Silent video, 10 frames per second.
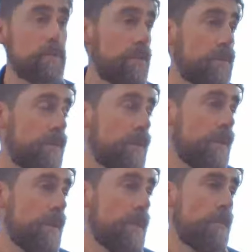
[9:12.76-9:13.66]
to
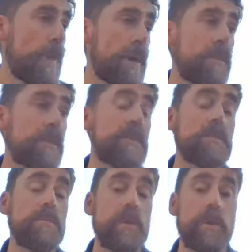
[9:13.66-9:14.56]
make the
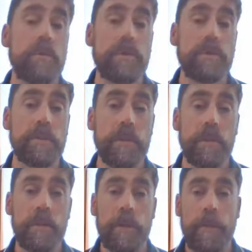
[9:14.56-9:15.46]
experiment
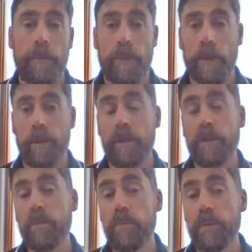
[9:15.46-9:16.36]
a
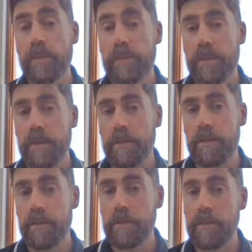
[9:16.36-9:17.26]
little more
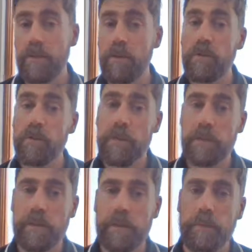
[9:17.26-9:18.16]
extended, to delve a bit
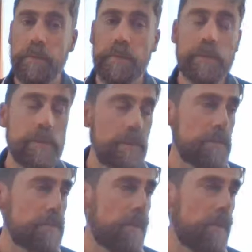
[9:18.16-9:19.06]
deeper into
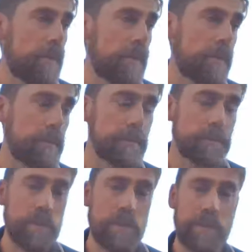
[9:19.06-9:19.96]
this topic?
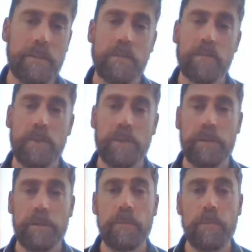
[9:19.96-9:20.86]
So that's a
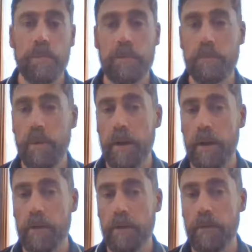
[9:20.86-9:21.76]
really important
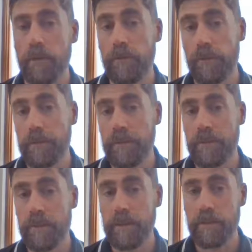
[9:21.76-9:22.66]
part of this
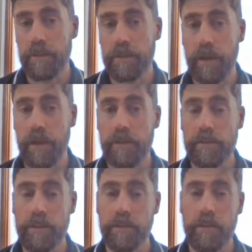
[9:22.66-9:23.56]
assessment
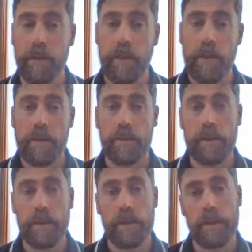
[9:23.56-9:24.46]
task, and
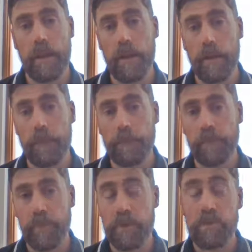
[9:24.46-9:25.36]

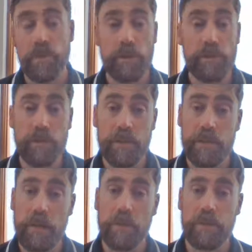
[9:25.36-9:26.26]
the structure of
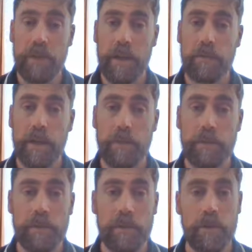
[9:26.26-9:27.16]
someone day map.
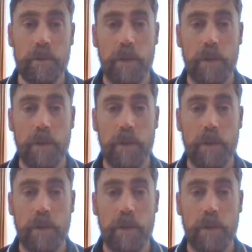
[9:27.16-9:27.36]
So